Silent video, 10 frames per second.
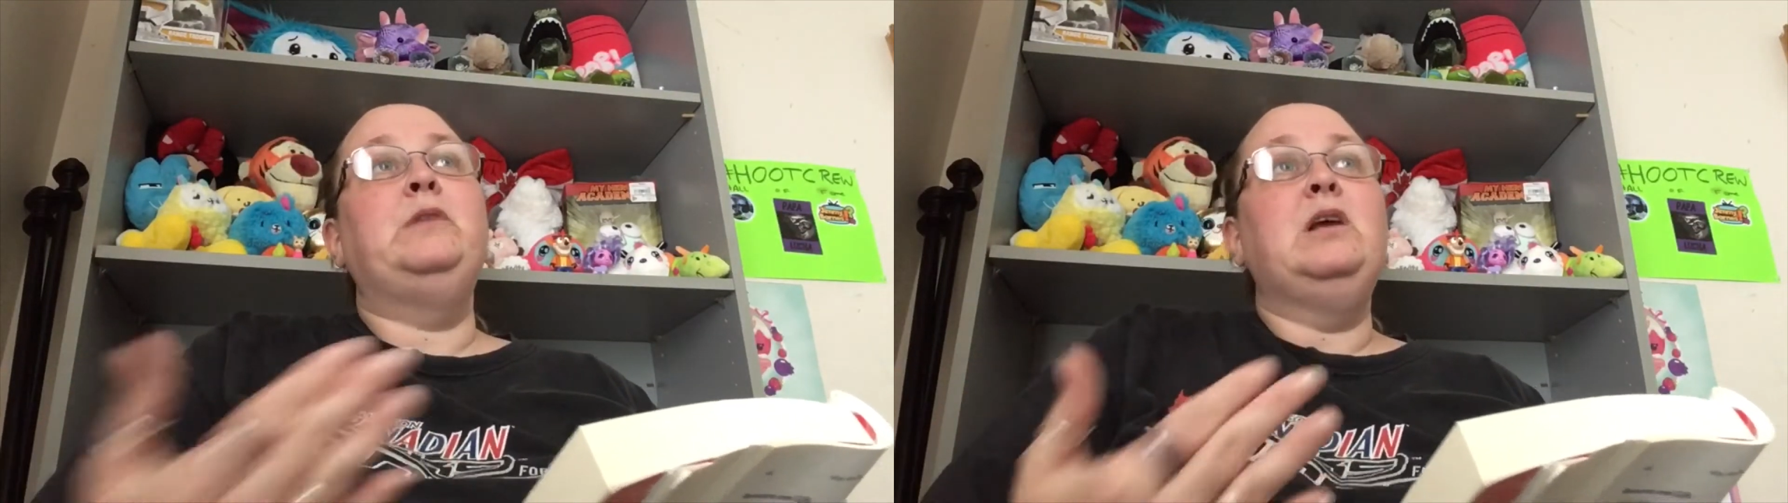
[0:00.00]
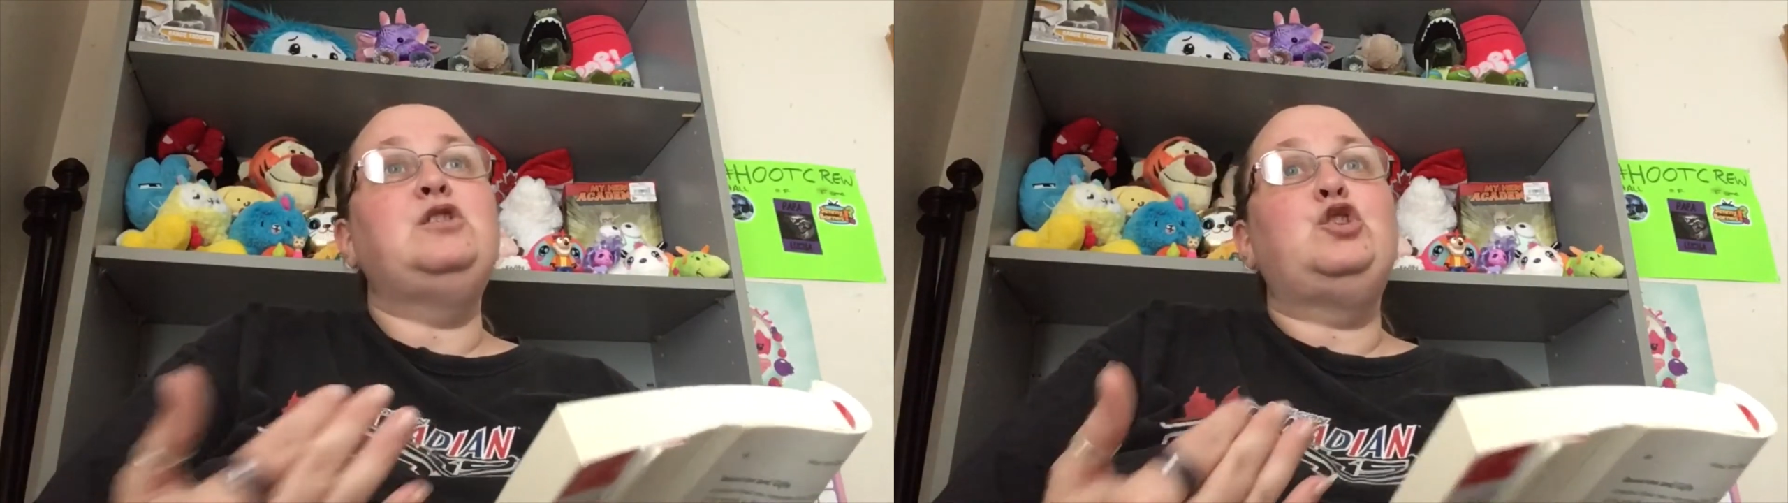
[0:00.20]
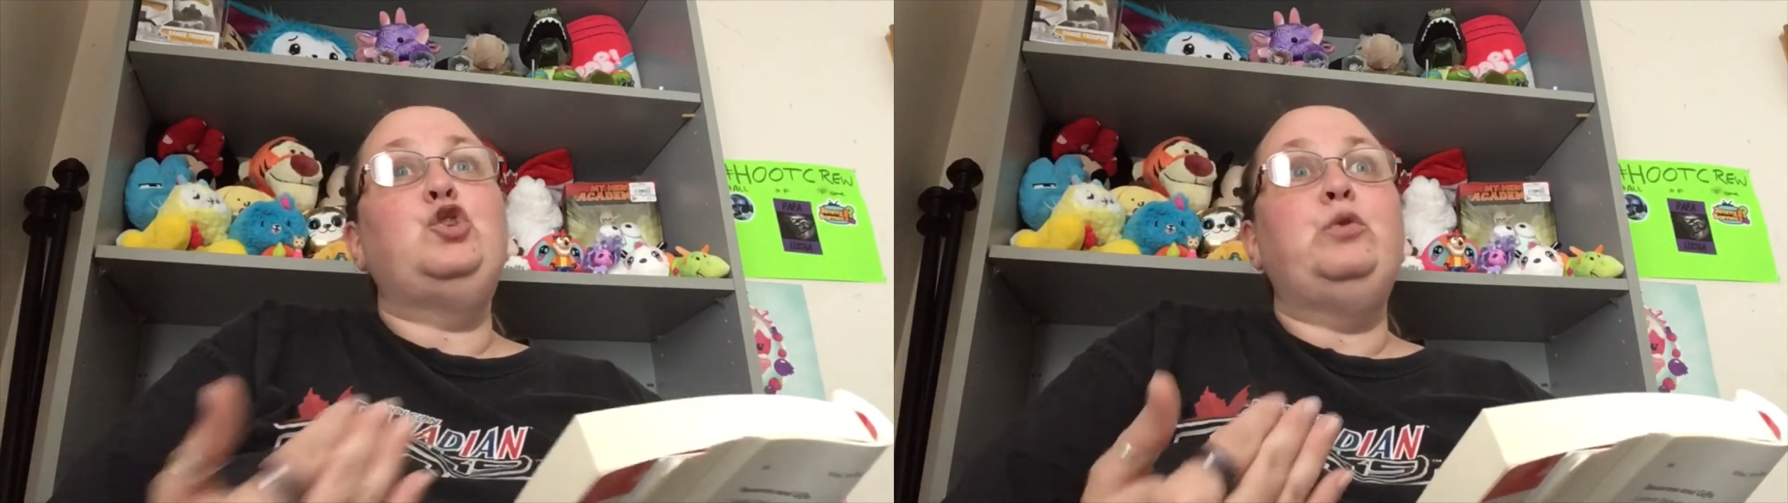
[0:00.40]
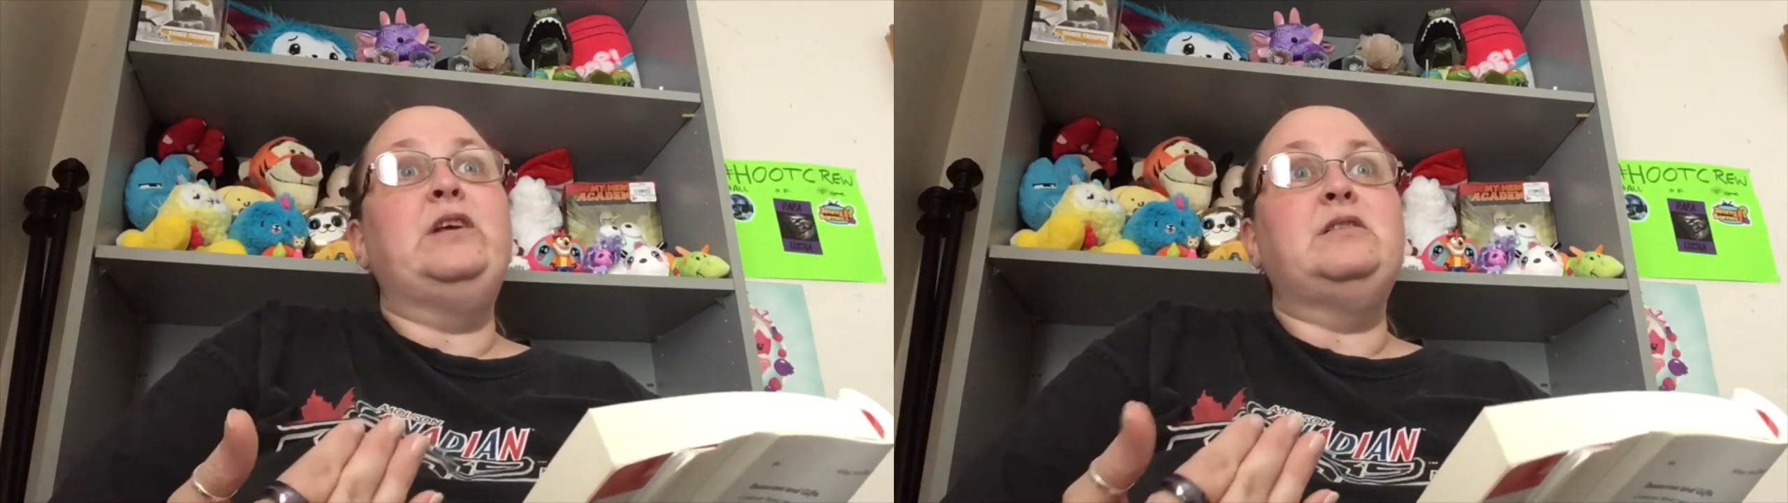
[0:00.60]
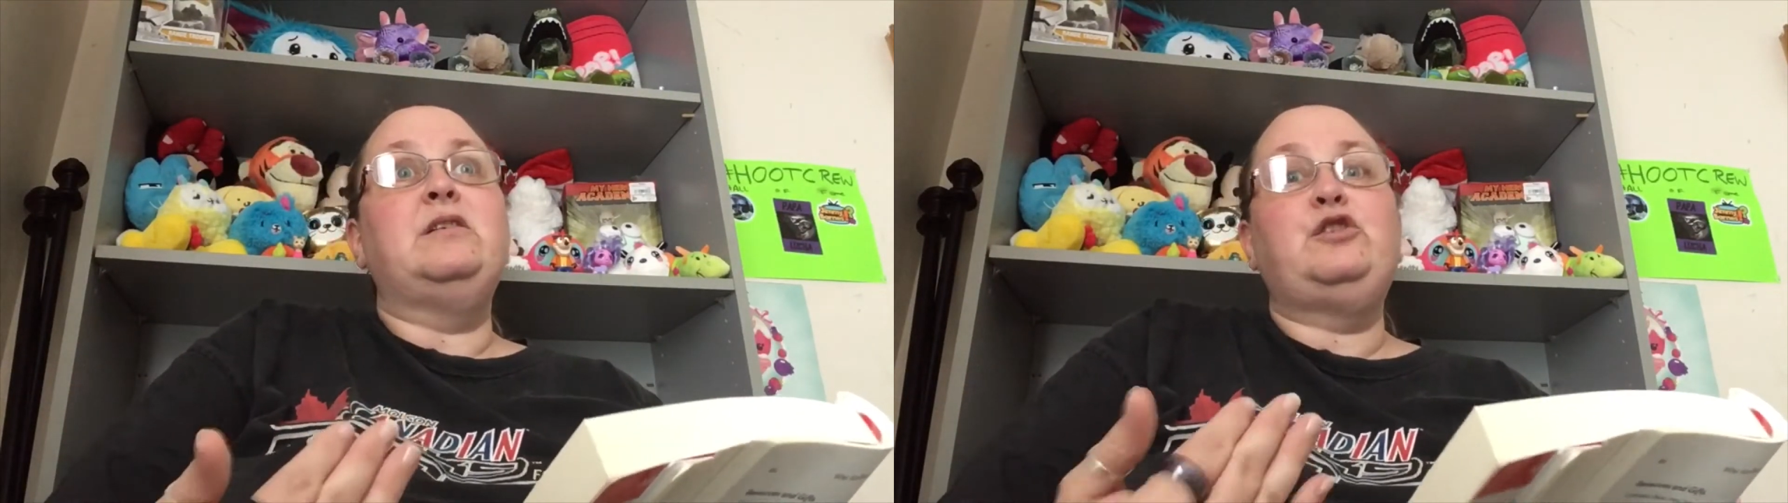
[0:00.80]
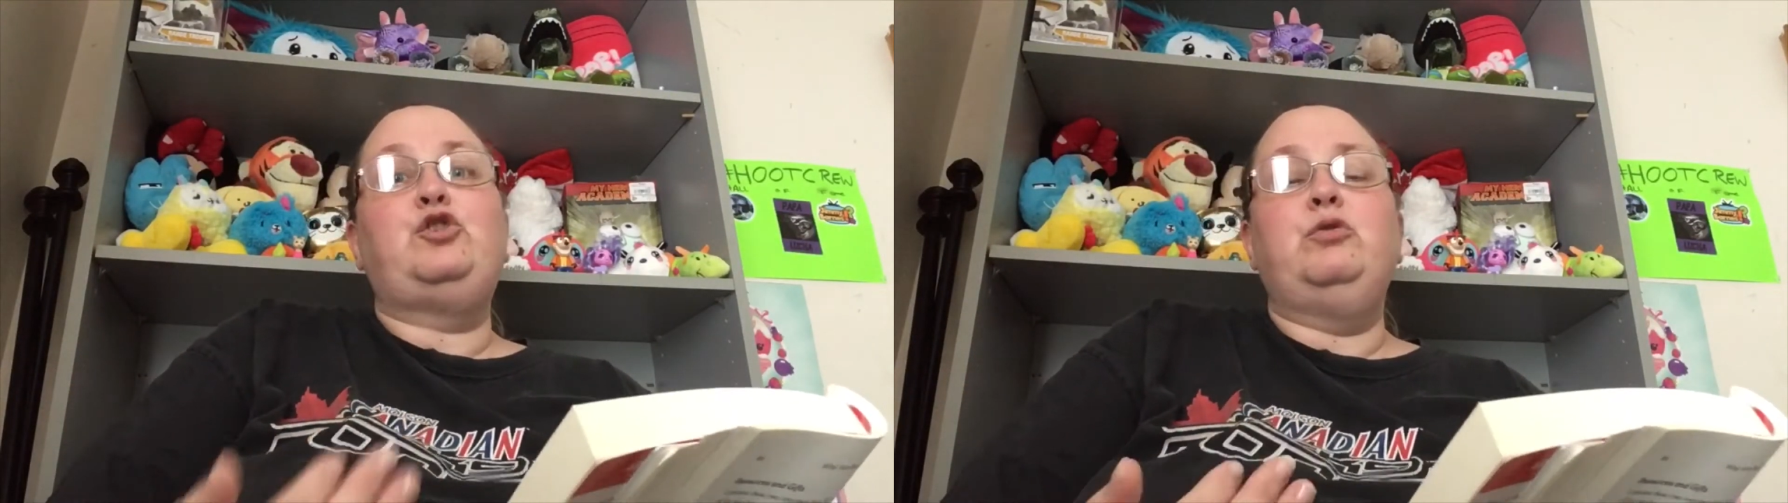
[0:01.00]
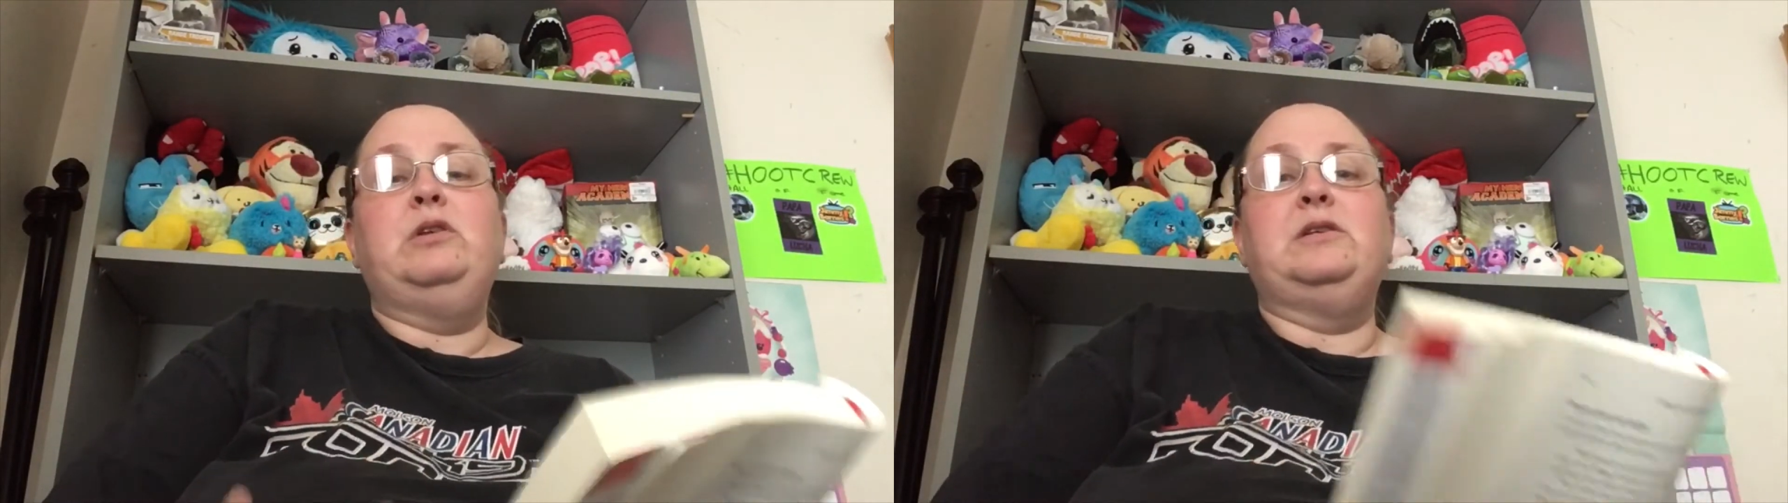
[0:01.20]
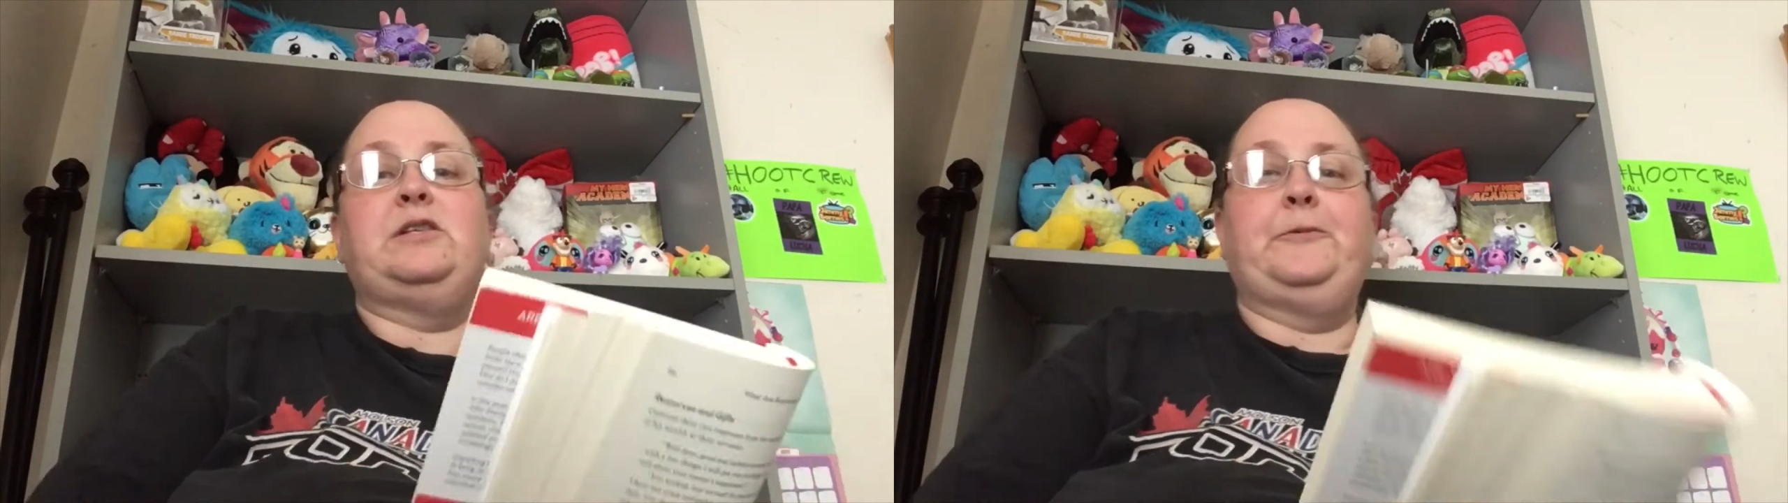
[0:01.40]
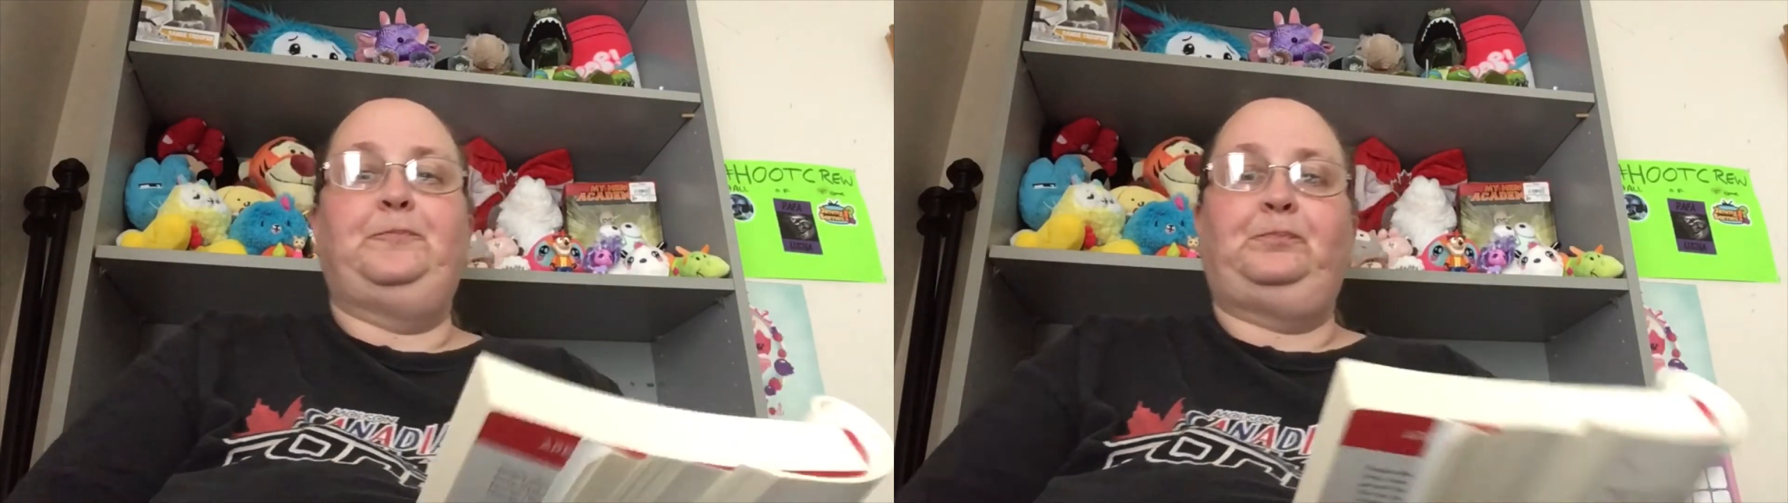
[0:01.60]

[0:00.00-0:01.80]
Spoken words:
let's do this.